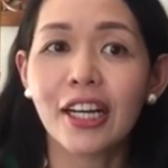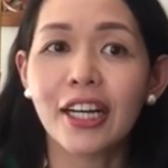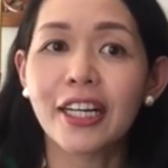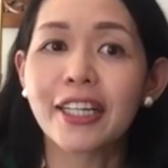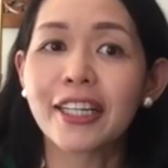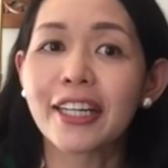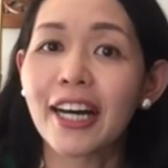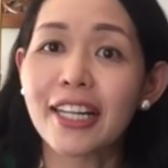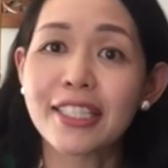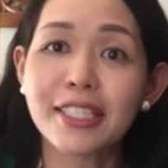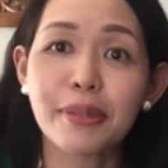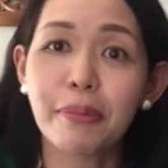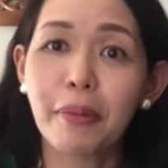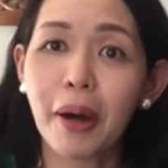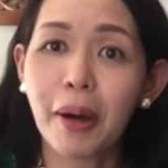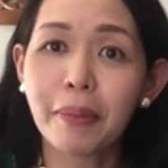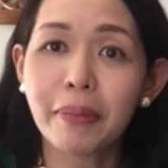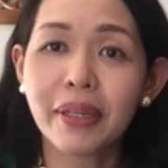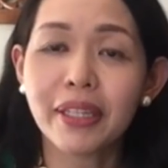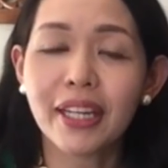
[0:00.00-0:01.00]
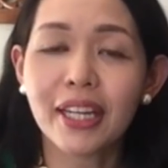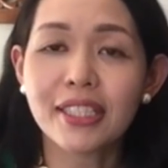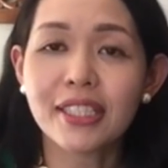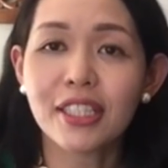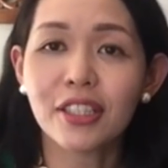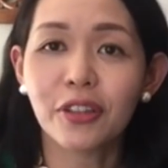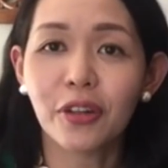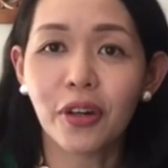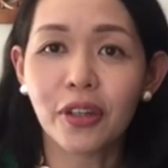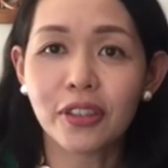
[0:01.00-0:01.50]
As a mom and as
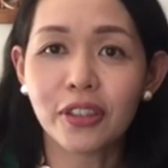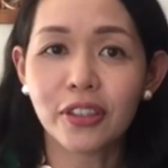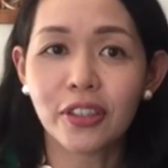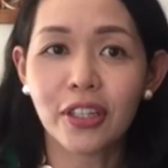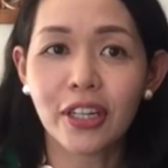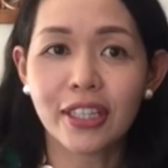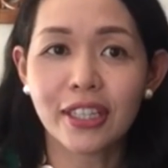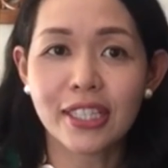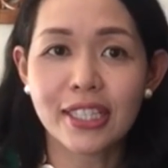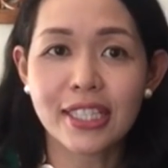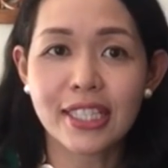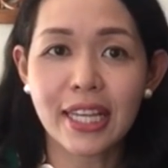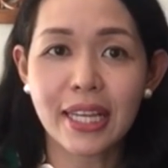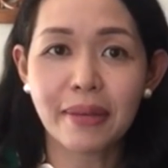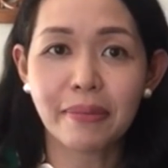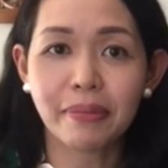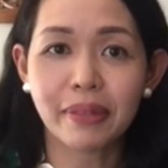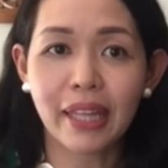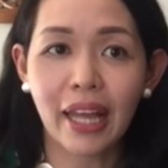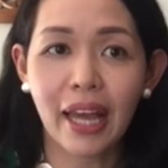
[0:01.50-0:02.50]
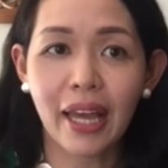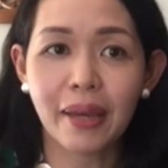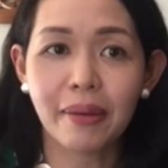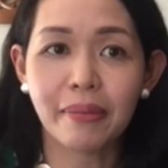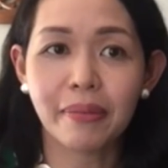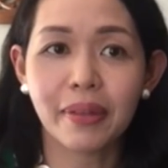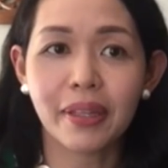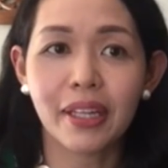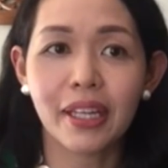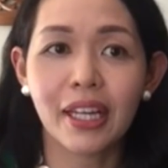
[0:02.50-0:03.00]
a doctor at the same
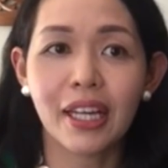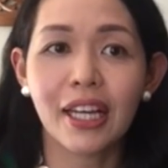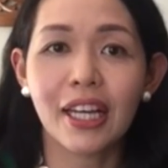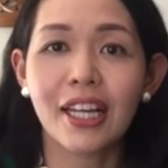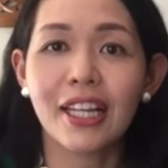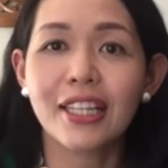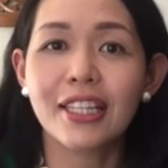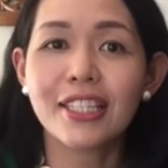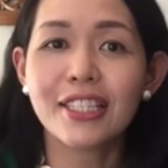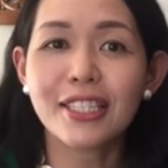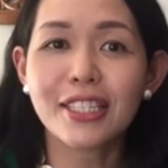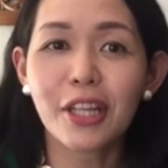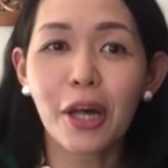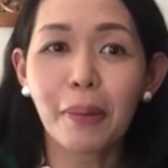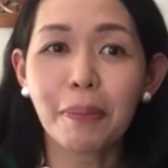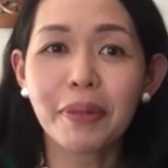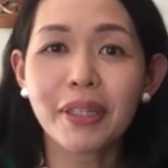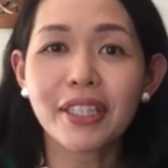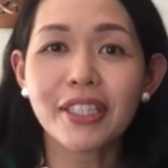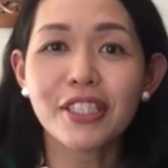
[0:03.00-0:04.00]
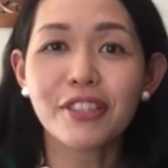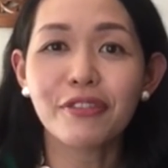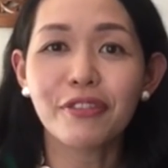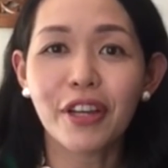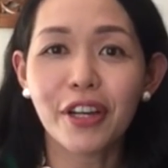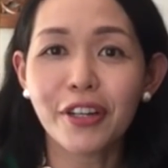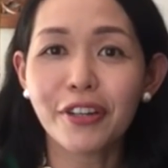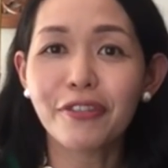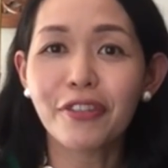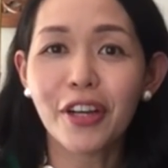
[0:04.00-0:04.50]
time, this topic is
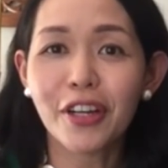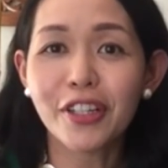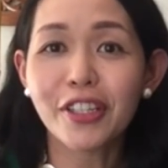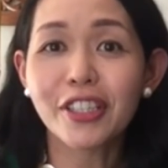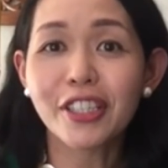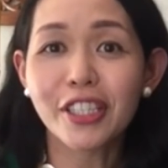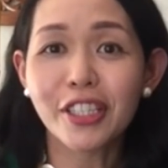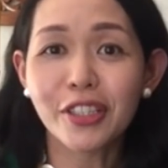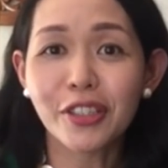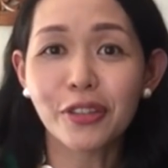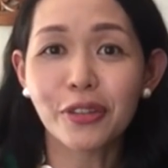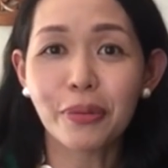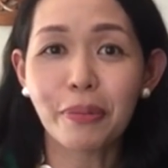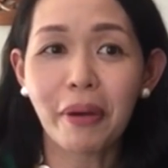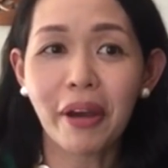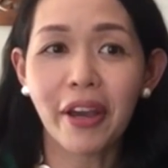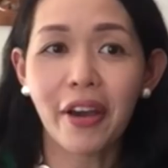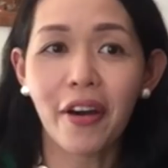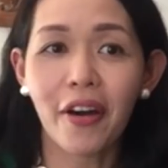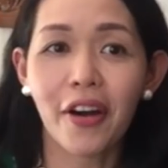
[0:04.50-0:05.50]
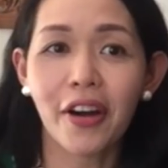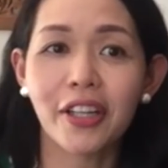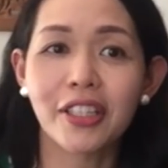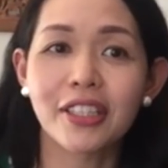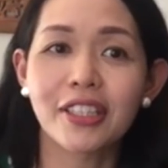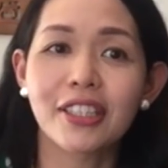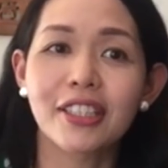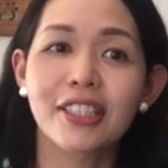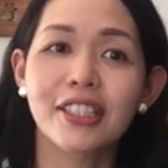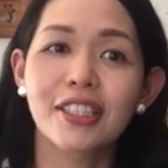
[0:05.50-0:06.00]
very, very near to my heart.